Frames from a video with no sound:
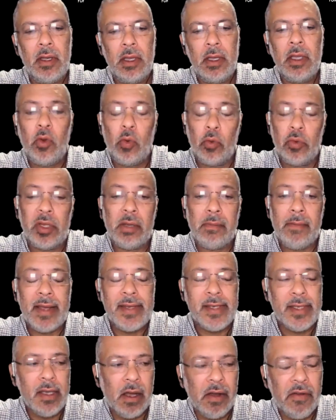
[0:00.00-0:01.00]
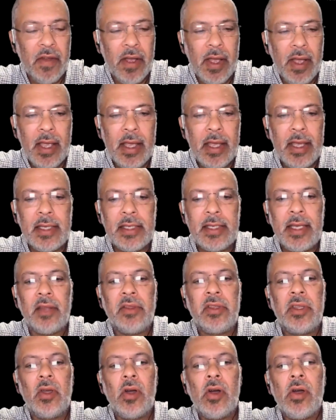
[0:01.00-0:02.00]
including myself, is
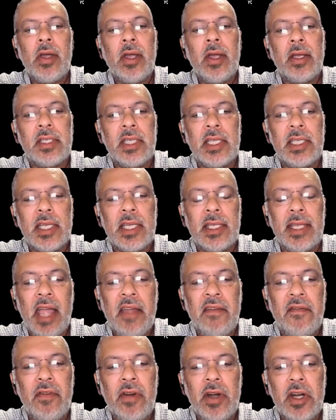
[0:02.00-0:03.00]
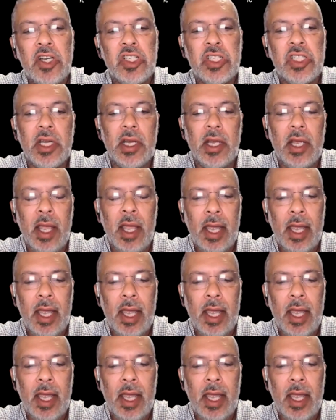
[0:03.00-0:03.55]
that Yonkers is a diverse